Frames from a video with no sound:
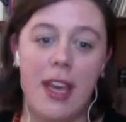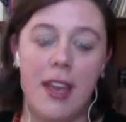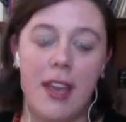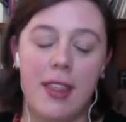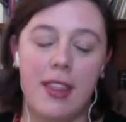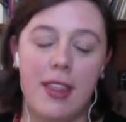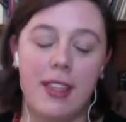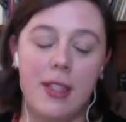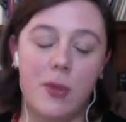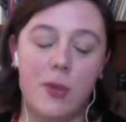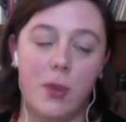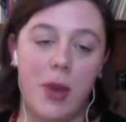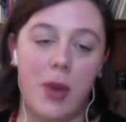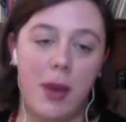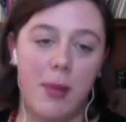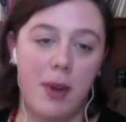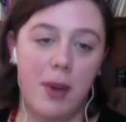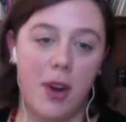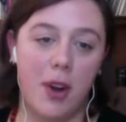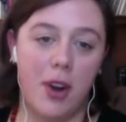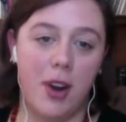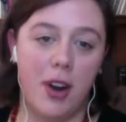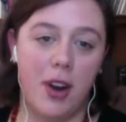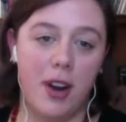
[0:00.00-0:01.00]
this
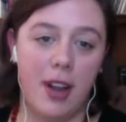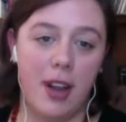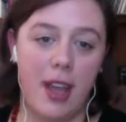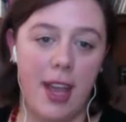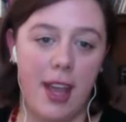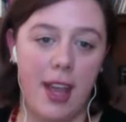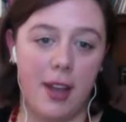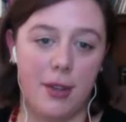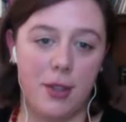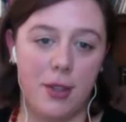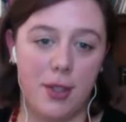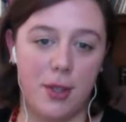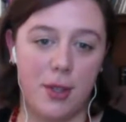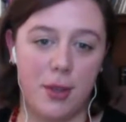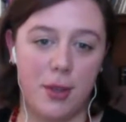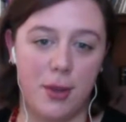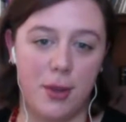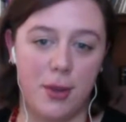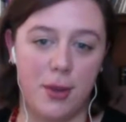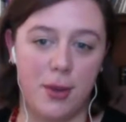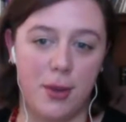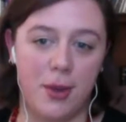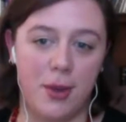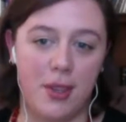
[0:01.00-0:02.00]
webinar, How
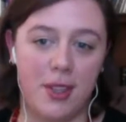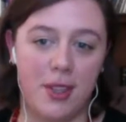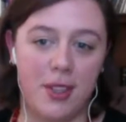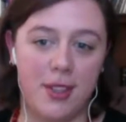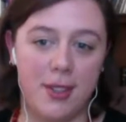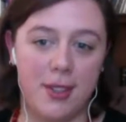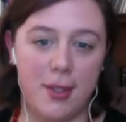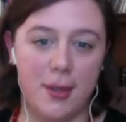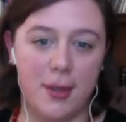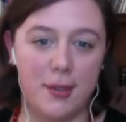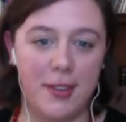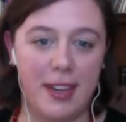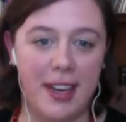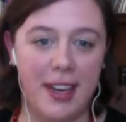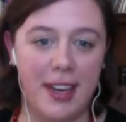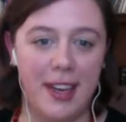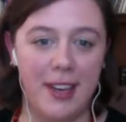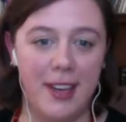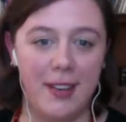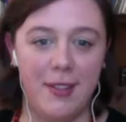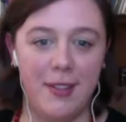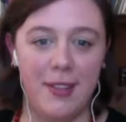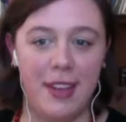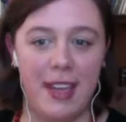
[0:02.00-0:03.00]
to
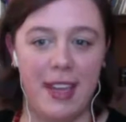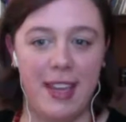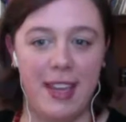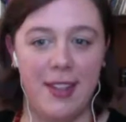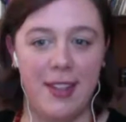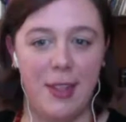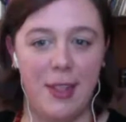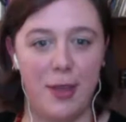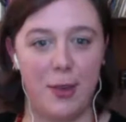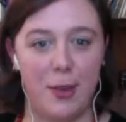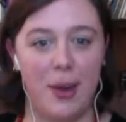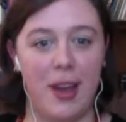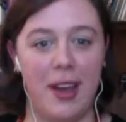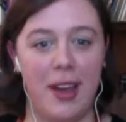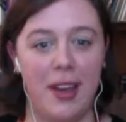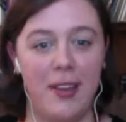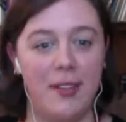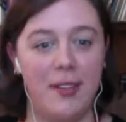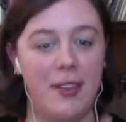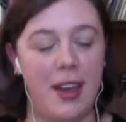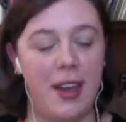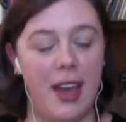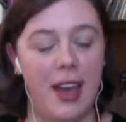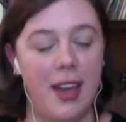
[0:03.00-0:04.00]
Survive and Thrive
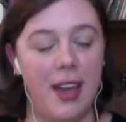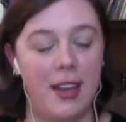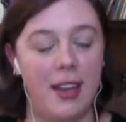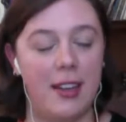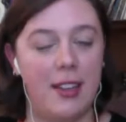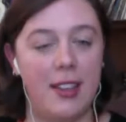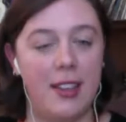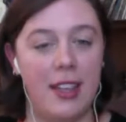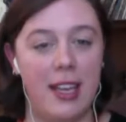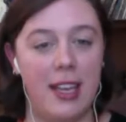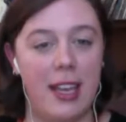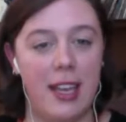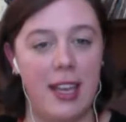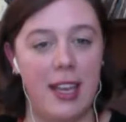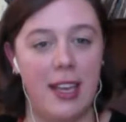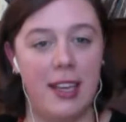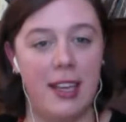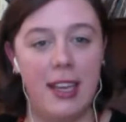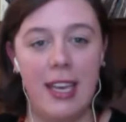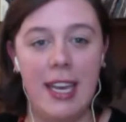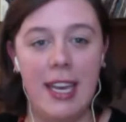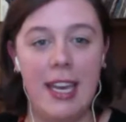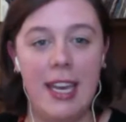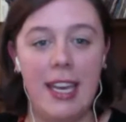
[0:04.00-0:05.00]
at the
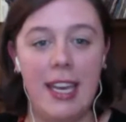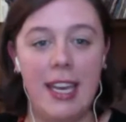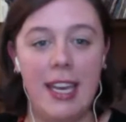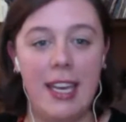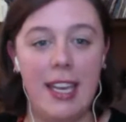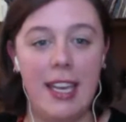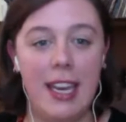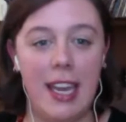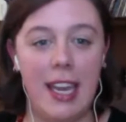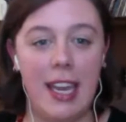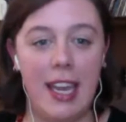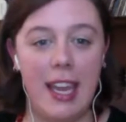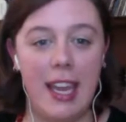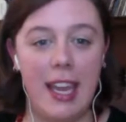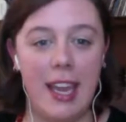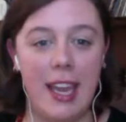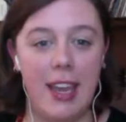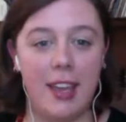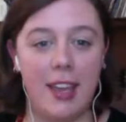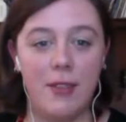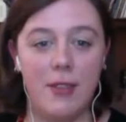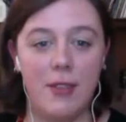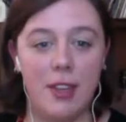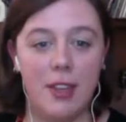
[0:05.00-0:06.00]
NAEA
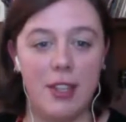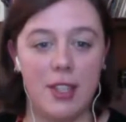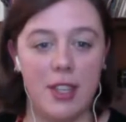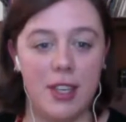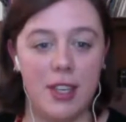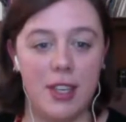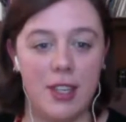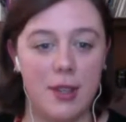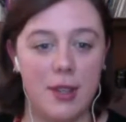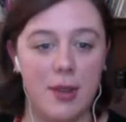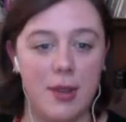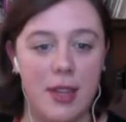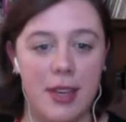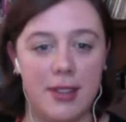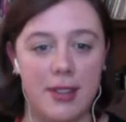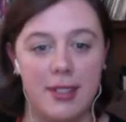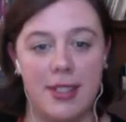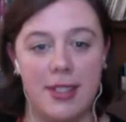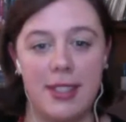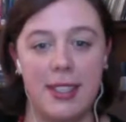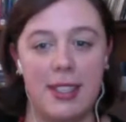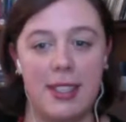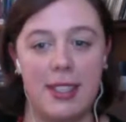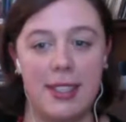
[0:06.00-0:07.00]
Convention in
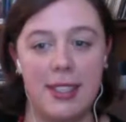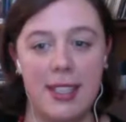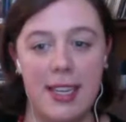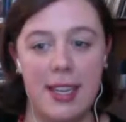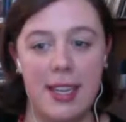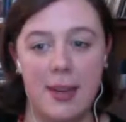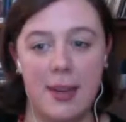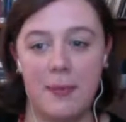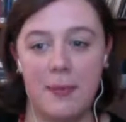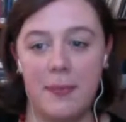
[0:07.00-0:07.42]
2016.